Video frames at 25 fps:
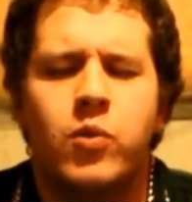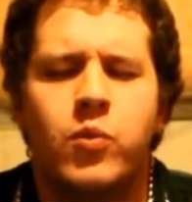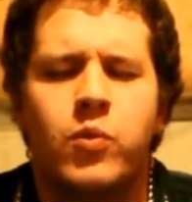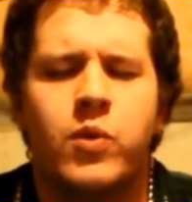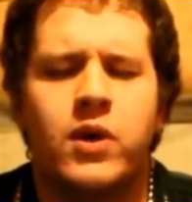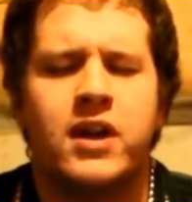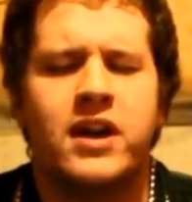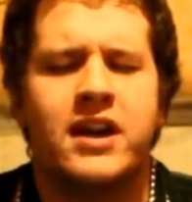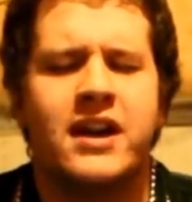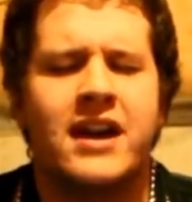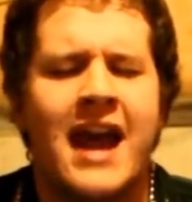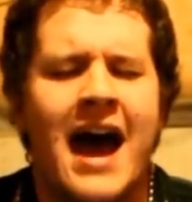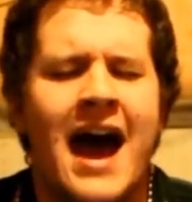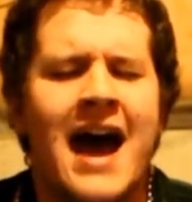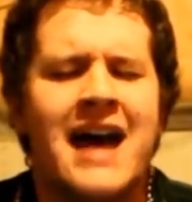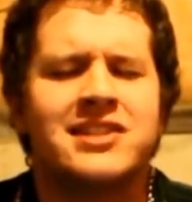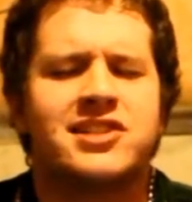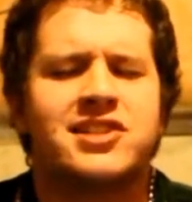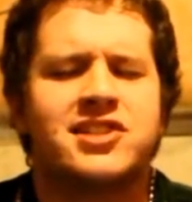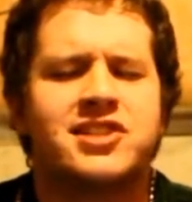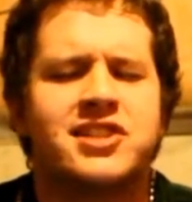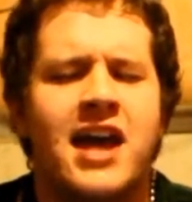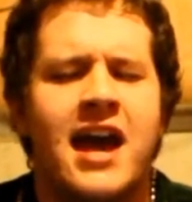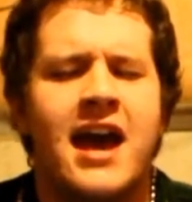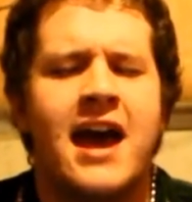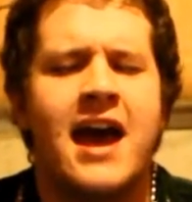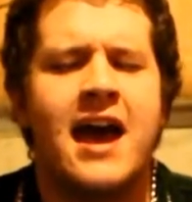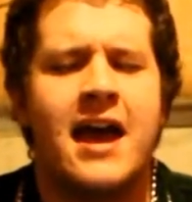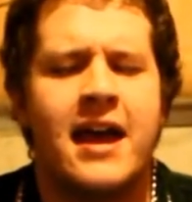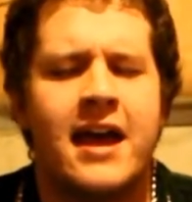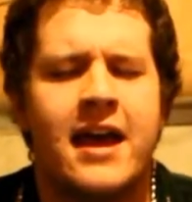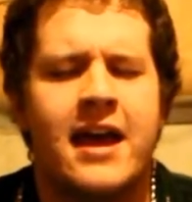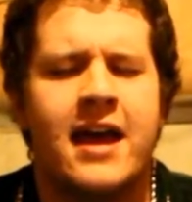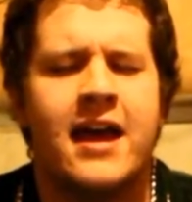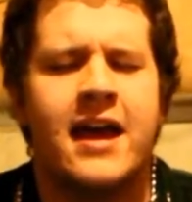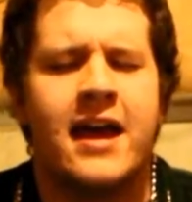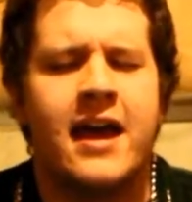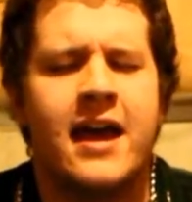When I
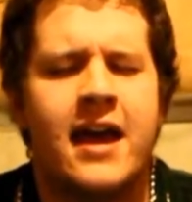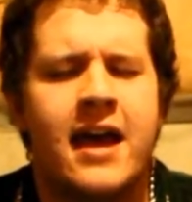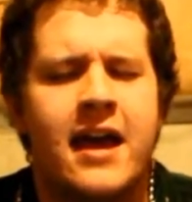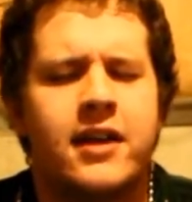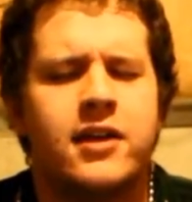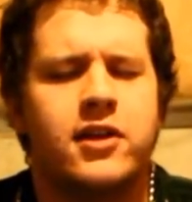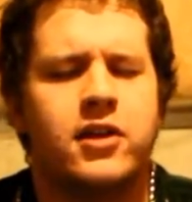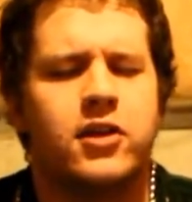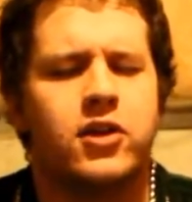said